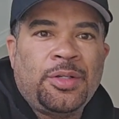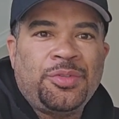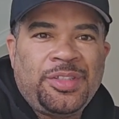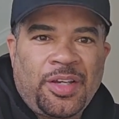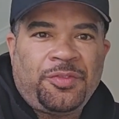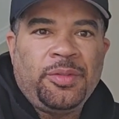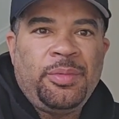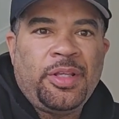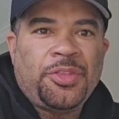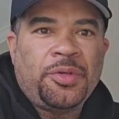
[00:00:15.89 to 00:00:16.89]
It'll definitely
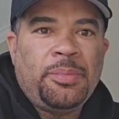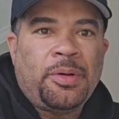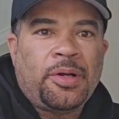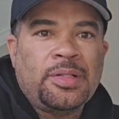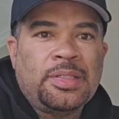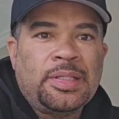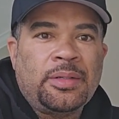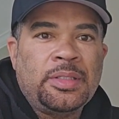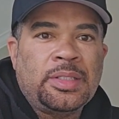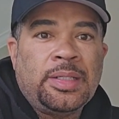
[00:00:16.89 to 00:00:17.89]
be a 3-part
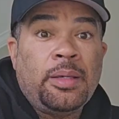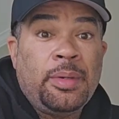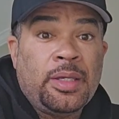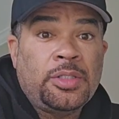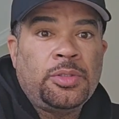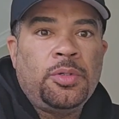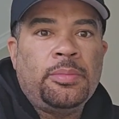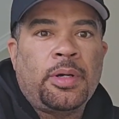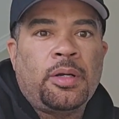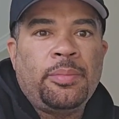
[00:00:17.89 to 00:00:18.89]
series, today being 2,
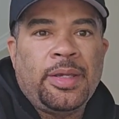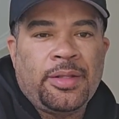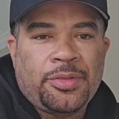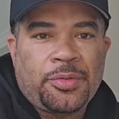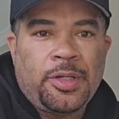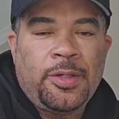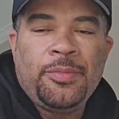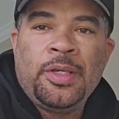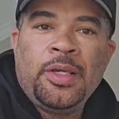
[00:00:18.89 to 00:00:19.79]
tomorrow being 3.